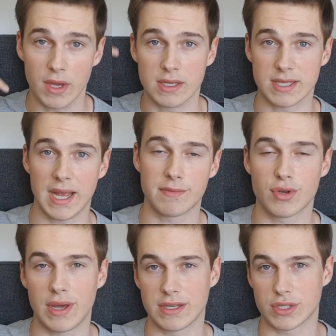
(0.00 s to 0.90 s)
So I'm
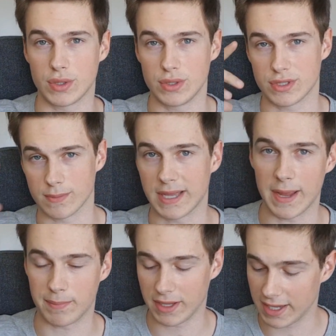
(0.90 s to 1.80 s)
gonna show you some
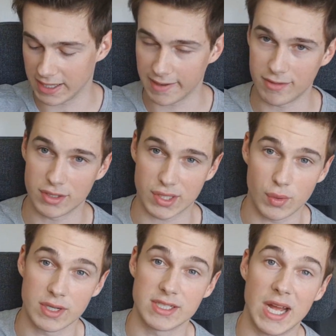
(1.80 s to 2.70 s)
gameplay, and I'm also
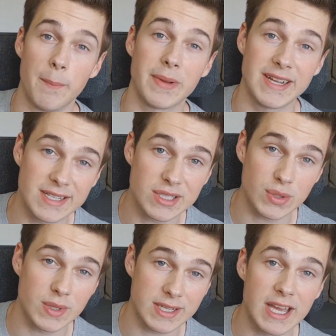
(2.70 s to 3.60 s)
gonna jump
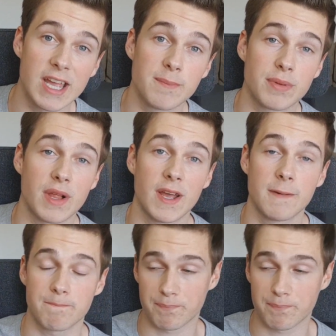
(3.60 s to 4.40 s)
into a gameplay